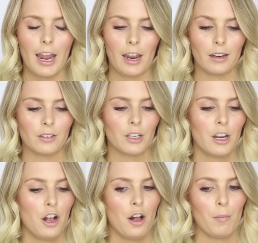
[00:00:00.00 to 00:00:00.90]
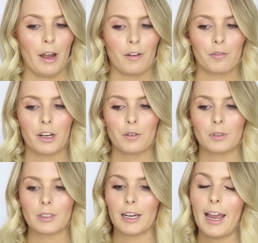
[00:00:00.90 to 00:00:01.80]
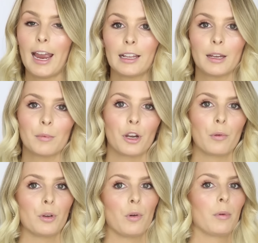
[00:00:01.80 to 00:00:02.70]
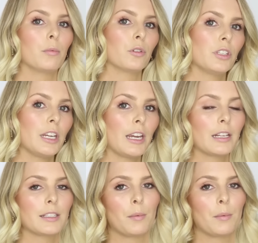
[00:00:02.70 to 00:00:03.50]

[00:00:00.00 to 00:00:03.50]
And my friend was like, hey, let me know when you want me to book tickets.